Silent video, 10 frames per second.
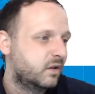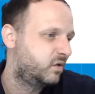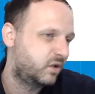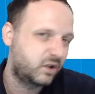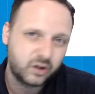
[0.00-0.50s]

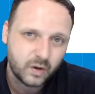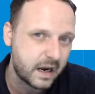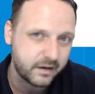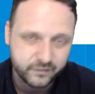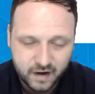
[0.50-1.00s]
2
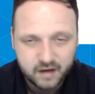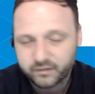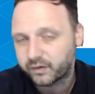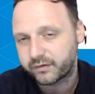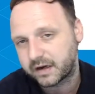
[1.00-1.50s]
out of 5
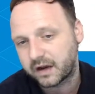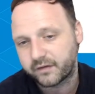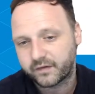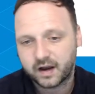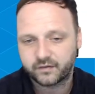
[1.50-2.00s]
or 3 out of
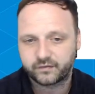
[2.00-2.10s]
5